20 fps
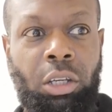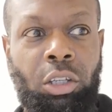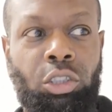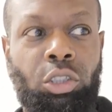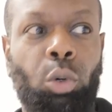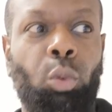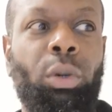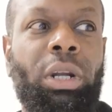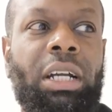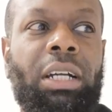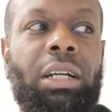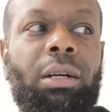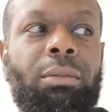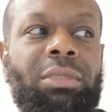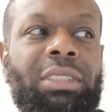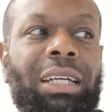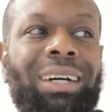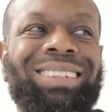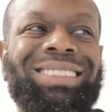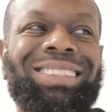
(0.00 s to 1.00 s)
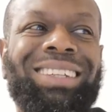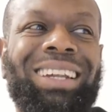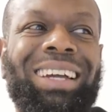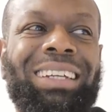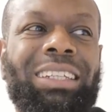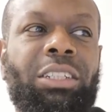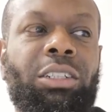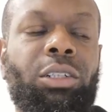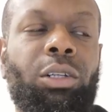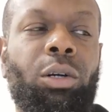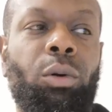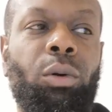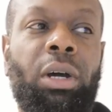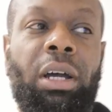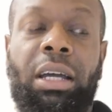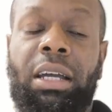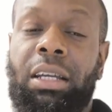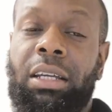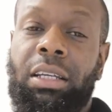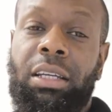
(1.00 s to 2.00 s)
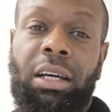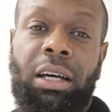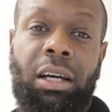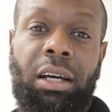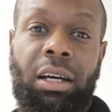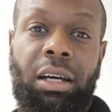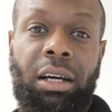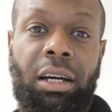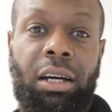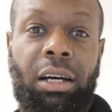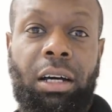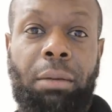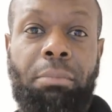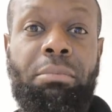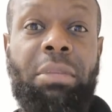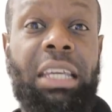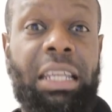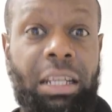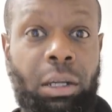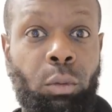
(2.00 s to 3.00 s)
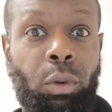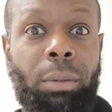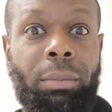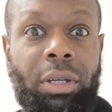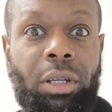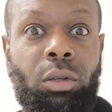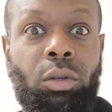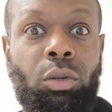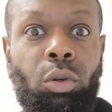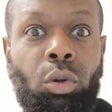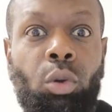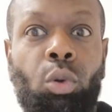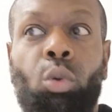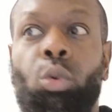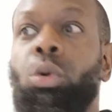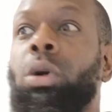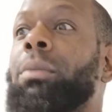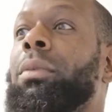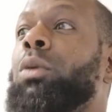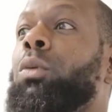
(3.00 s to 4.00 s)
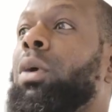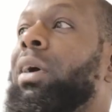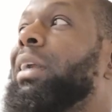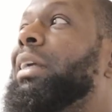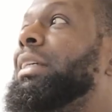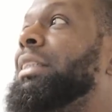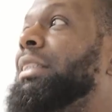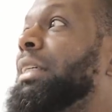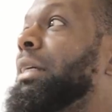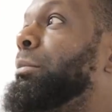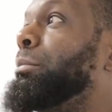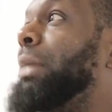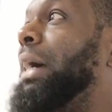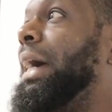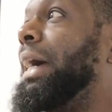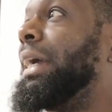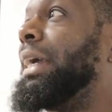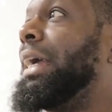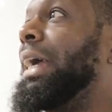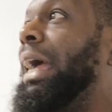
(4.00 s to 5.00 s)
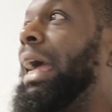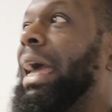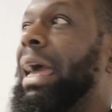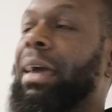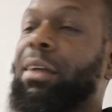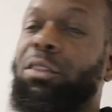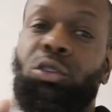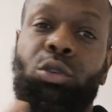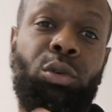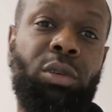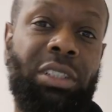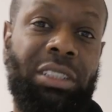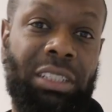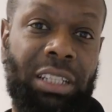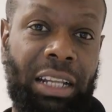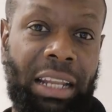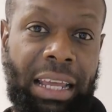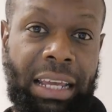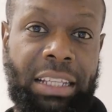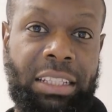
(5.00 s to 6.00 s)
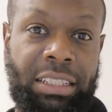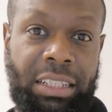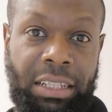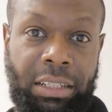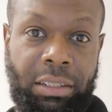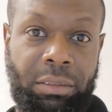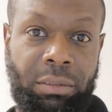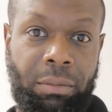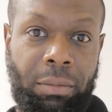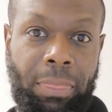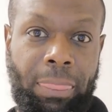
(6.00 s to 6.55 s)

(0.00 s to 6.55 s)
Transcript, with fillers: So when it comes down to, like, you know, meeting women, women want to sit back and do the selecting.